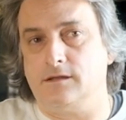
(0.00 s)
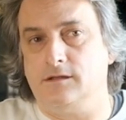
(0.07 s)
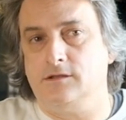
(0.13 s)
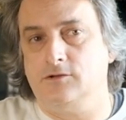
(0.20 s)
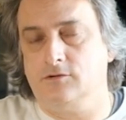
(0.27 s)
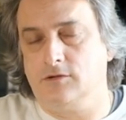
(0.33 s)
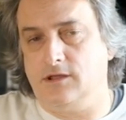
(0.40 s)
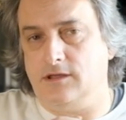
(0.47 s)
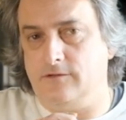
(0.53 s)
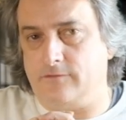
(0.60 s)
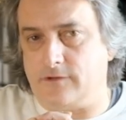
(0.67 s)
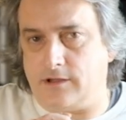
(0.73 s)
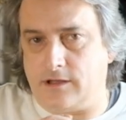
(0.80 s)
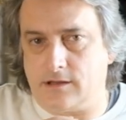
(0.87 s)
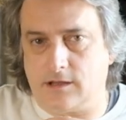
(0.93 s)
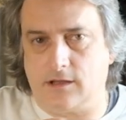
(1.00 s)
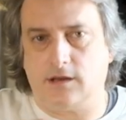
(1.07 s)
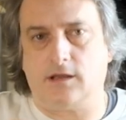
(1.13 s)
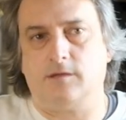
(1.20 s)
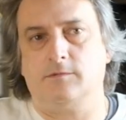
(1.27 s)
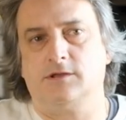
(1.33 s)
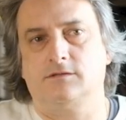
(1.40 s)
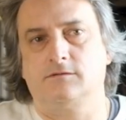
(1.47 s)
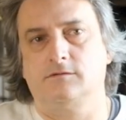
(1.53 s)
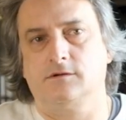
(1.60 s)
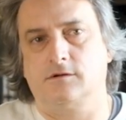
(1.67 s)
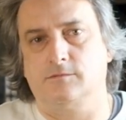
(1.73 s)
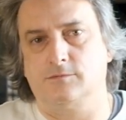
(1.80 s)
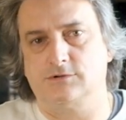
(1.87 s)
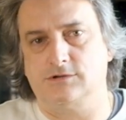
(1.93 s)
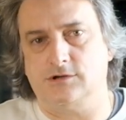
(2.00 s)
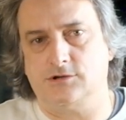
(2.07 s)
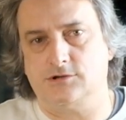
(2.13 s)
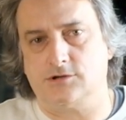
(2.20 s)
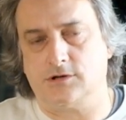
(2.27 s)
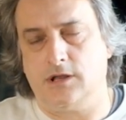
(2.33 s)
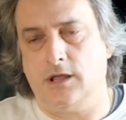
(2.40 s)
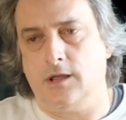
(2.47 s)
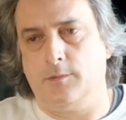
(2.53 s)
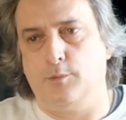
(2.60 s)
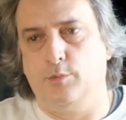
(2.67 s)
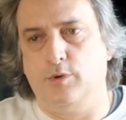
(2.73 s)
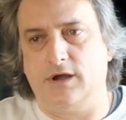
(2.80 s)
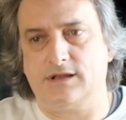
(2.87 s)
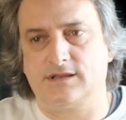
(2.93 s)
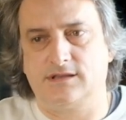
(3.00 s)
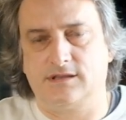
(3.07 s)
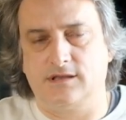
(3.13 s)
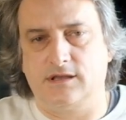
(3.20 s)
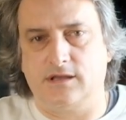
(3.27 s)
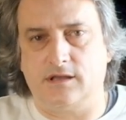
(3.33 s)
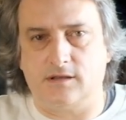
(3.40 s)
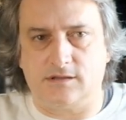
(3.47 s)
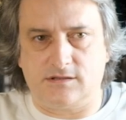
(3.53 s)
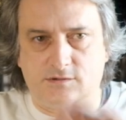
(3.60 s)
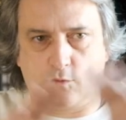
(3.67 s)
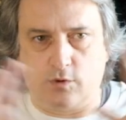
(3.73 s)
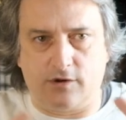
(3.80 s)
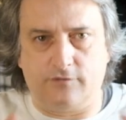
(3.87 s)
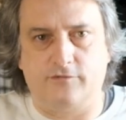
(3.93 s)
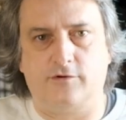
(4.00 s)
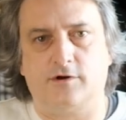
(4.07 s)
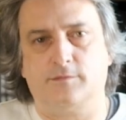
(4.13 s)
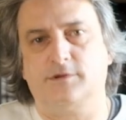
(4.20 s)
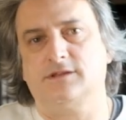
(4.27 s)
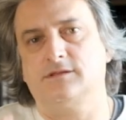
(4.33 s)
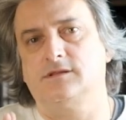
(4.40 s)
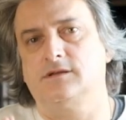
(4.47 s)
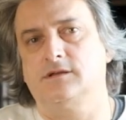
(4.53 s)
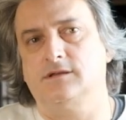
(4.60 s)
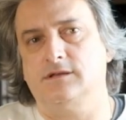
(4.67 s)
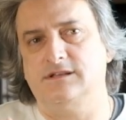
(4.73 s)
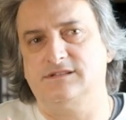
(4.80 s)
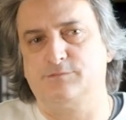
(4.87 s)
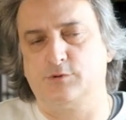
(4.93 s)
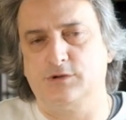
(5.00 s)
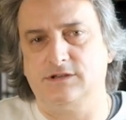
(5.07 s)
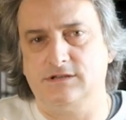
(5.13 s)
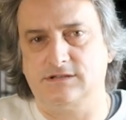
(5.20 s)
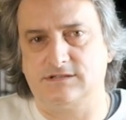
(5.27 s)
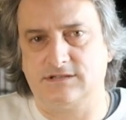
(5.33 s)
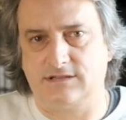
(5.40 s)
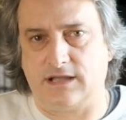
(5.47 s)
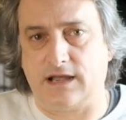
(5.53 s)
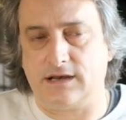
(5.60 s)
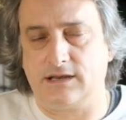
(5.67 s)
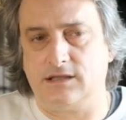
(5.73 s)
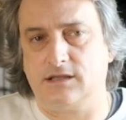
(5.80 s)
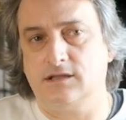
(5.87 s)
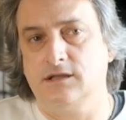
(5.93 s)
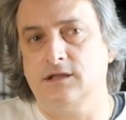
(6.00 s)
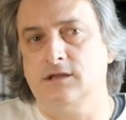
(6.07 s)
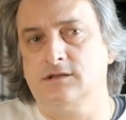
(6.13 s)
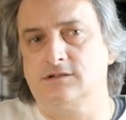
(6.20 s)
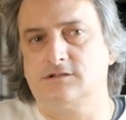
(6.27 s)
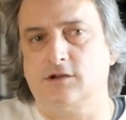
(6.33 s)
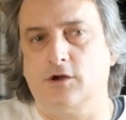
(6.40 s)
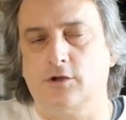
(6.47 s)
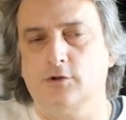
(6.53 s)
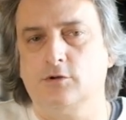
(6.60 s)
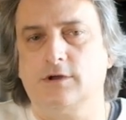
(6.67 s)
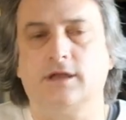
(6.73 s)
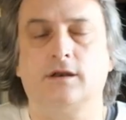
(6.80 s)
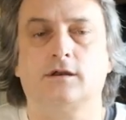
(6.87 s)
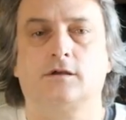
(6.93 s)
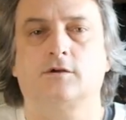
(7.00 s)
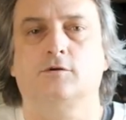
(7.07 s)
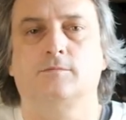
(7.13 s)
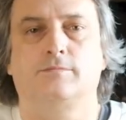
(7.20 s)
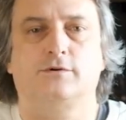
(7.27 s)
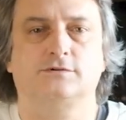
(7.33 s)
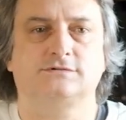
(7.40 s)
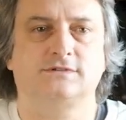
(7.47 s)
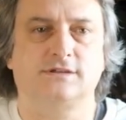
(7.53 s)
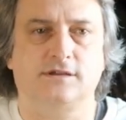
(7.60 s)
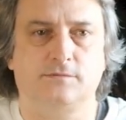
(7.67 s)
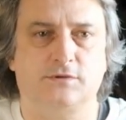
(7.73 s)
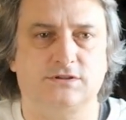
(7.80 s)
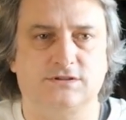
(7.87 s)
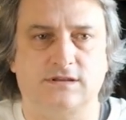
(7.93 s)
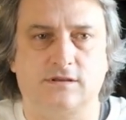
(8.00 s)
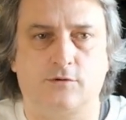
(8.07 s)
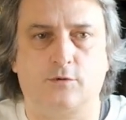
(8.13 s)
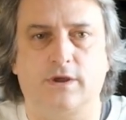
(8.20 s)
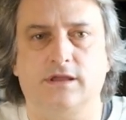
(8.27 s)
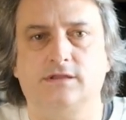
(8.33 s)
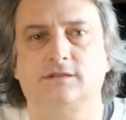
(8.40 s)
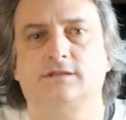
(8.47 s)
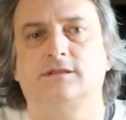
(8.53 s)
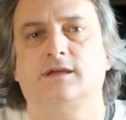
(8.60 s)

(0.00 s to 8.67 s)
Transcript: you give a dynamic to the composition. But the square format is pretty static, so you can compose the image and create the